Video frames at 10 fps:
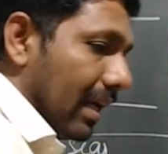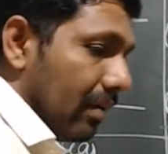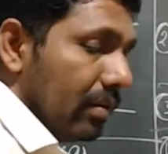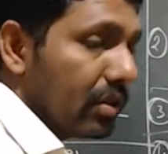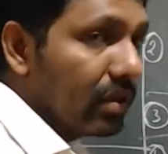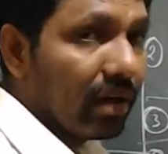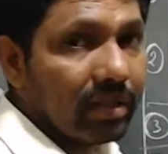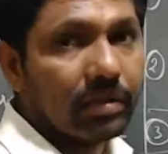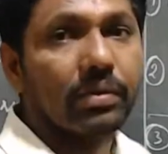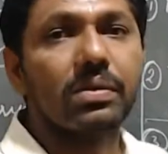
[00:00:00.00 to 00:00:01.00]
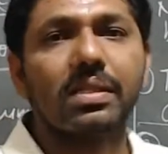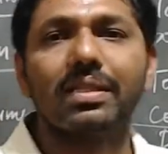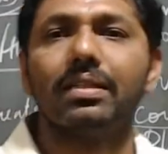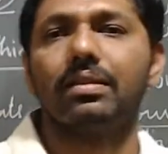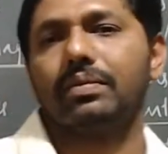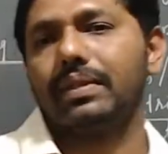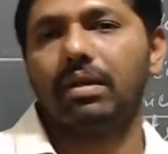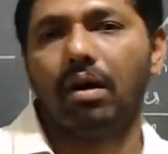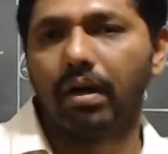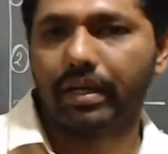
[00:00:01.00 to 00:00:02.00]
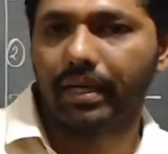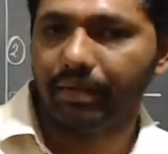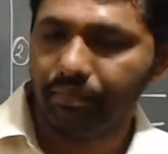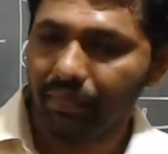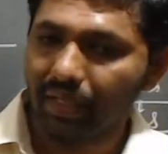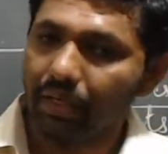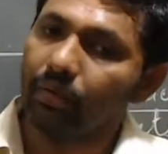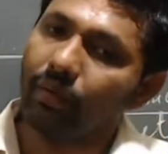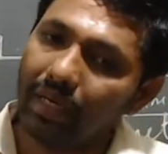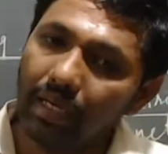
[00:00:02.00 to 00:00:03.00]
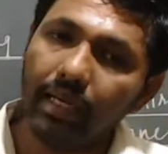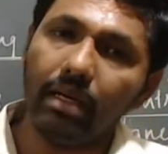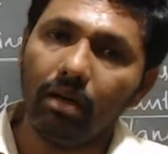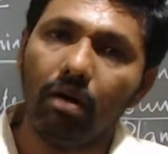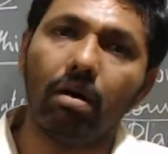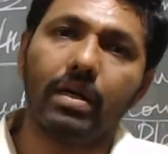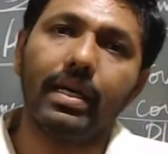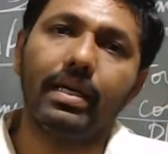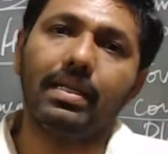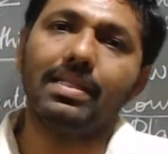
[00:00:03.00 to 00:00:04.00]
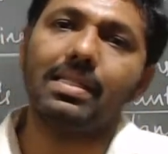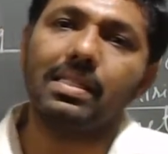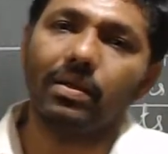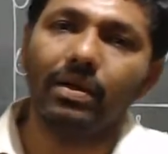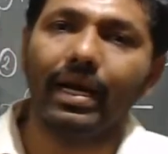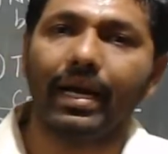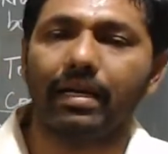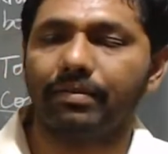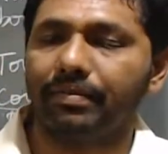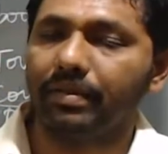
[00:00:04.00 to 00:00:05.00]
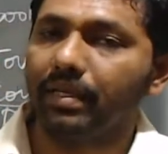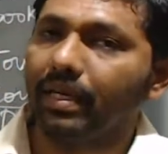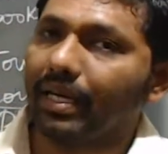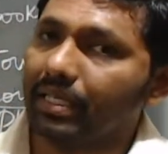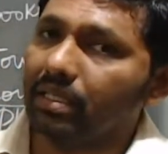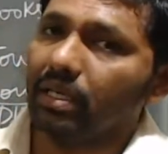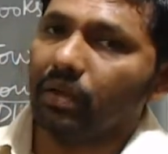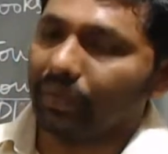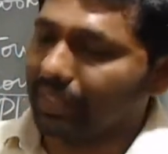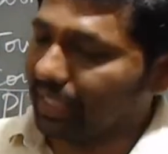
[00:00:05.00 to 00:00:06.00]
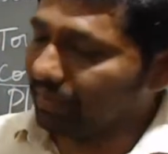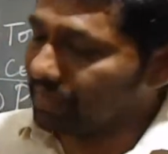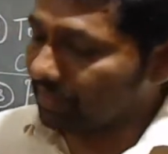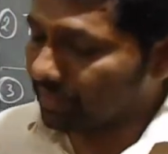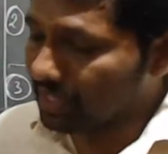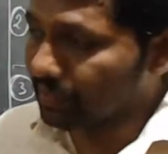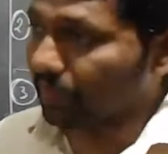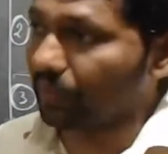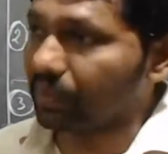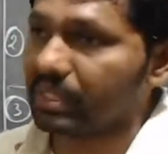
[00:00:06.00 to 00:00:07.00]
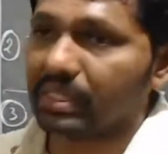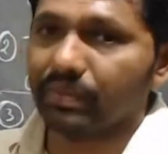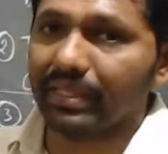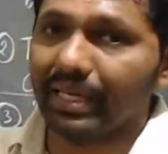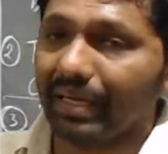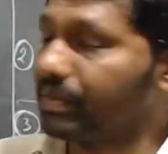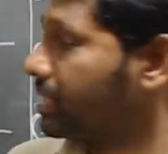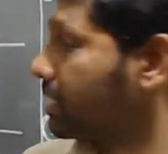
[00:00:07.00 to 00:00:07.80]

You should not use the hockey. Only hockey is enough, right? With the names of the sports, with the names